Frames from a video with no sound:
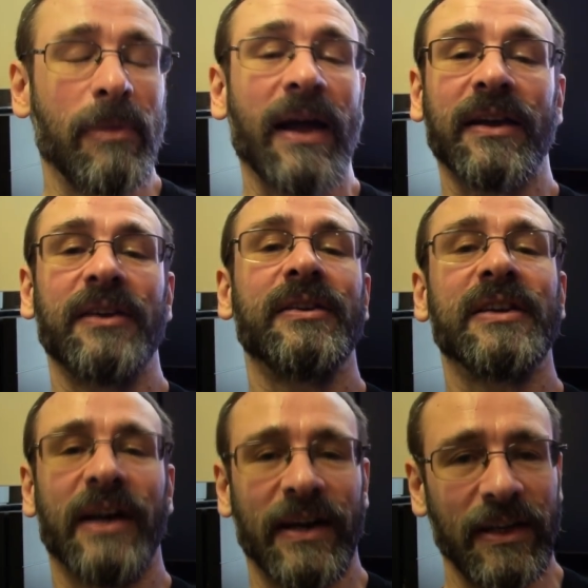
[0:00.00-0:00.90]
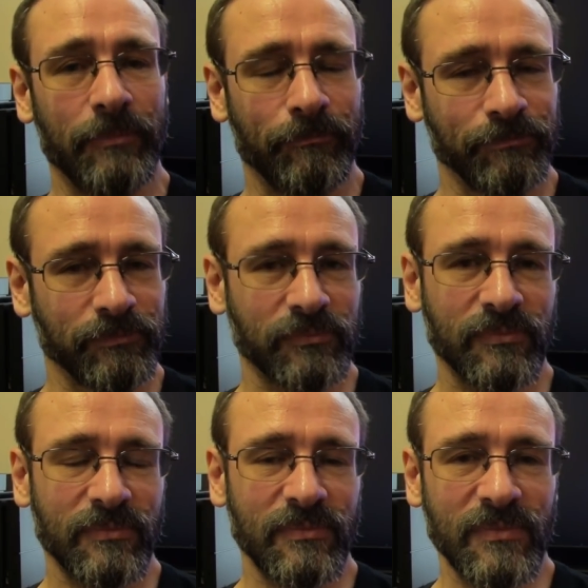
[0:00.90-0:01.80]
back in the day,
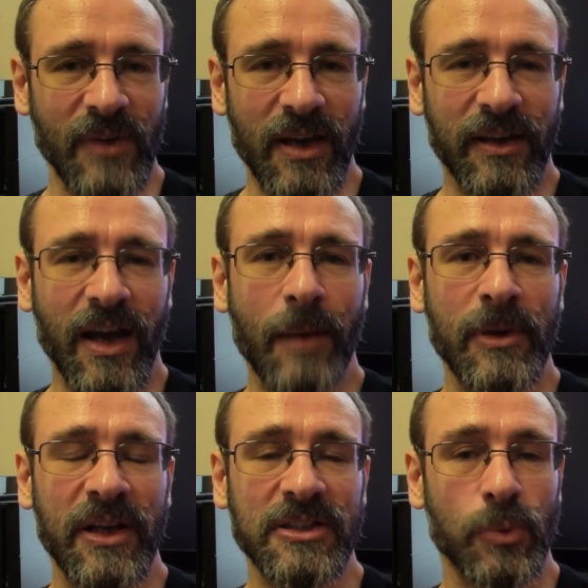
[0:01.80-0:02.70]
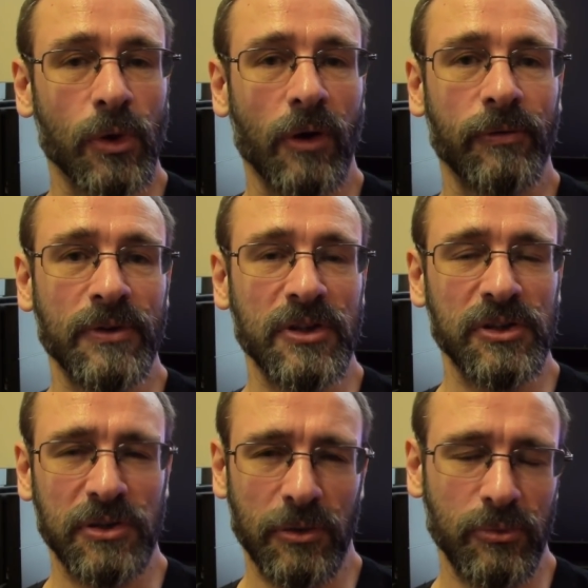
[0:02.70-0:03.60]
cabinets were often
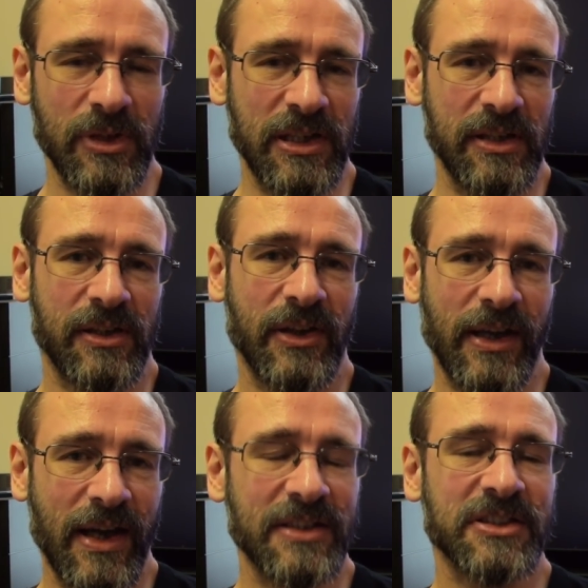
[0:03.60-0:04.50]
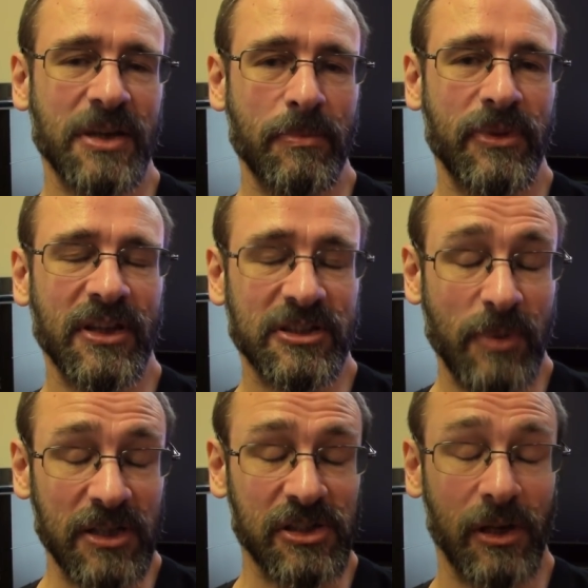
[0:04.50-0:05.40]
unique. They had something
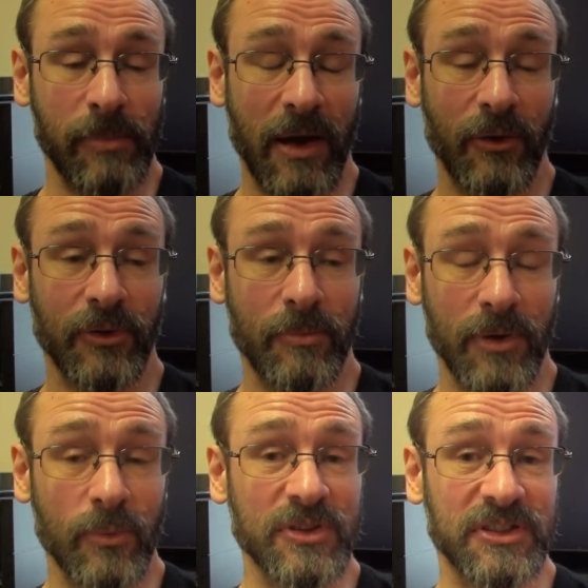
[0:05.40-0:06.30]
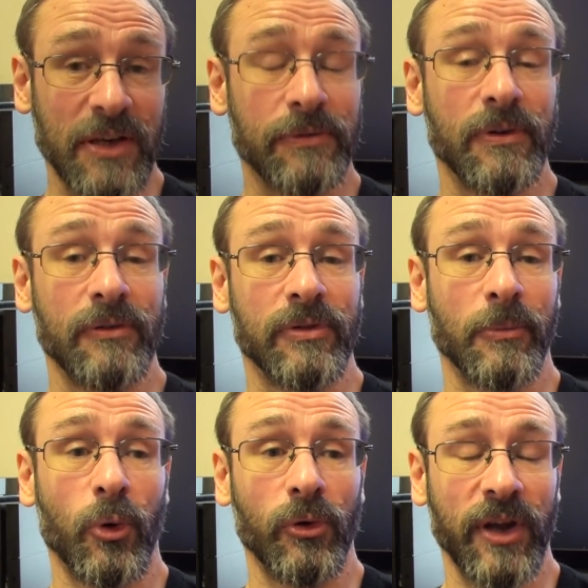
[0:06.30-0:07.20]
special about them that was different
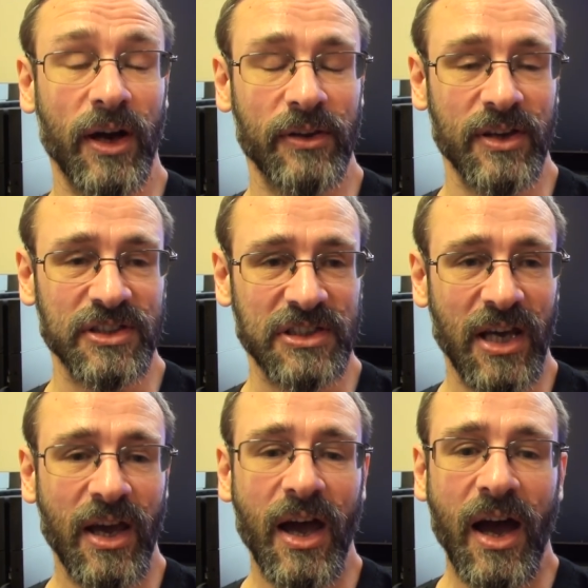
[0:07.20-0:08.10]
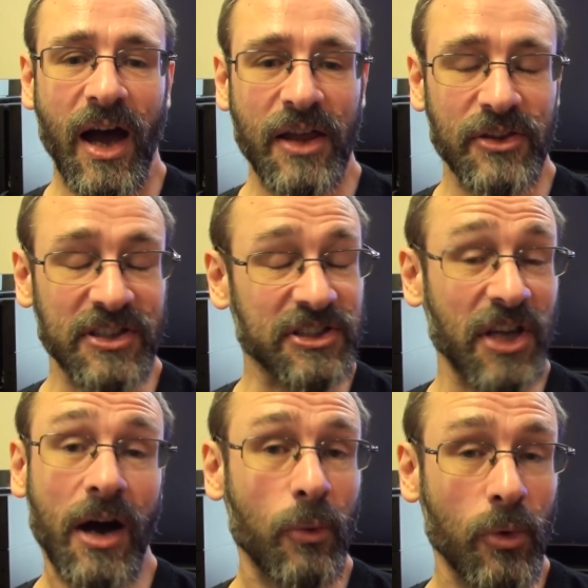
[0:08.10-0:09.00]
from all the others. The
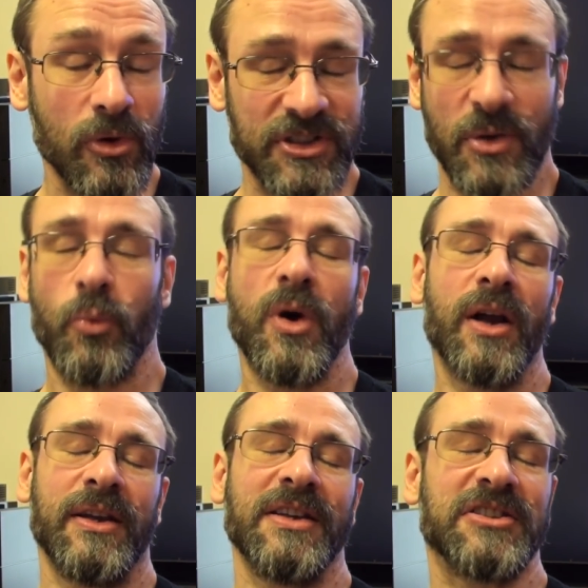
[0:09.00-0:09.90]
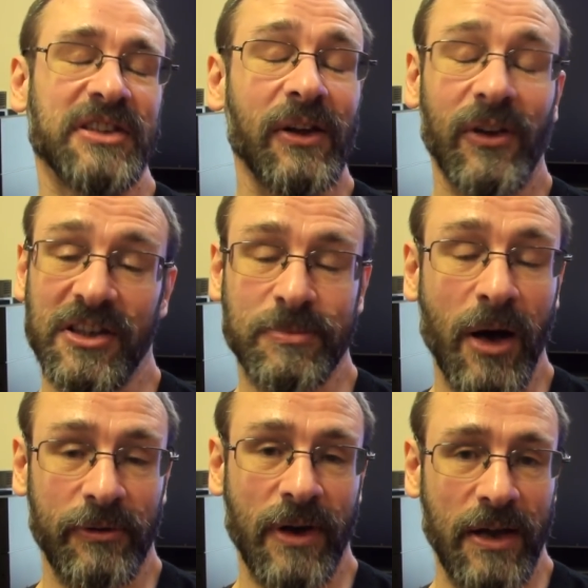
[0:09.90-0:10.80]
Star Wars one still is
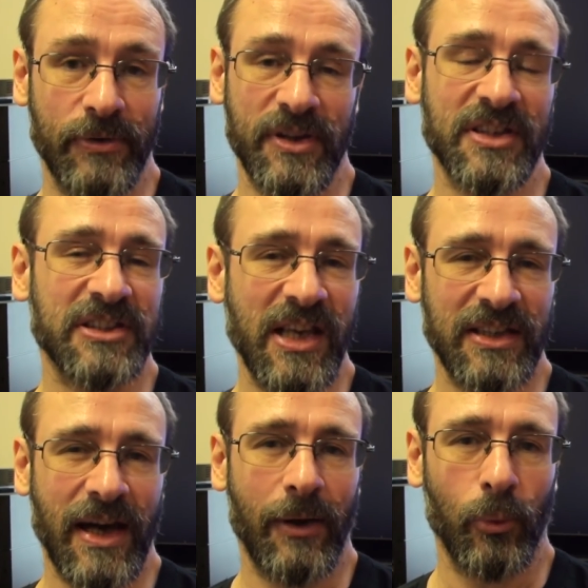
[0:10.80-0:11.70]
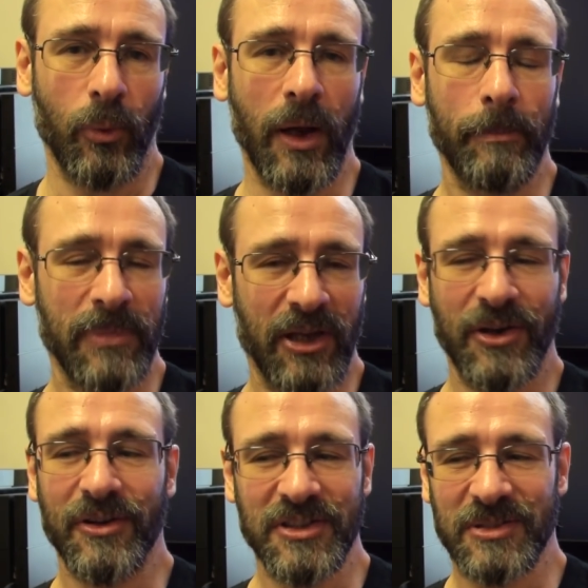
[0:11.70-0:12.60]
my favourite, the sit down one,
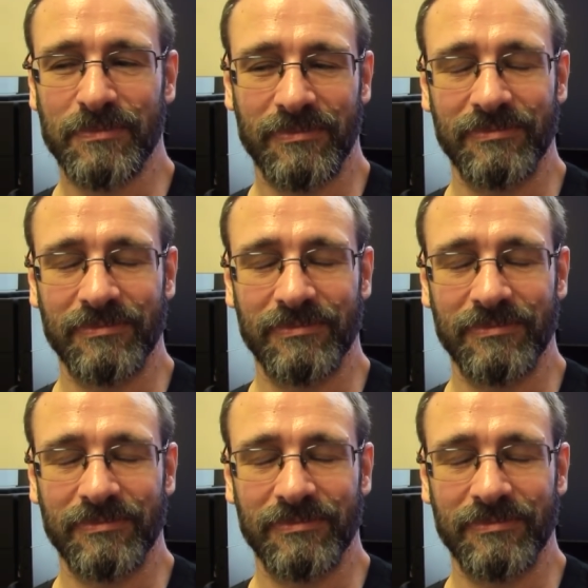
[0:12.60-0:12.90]
because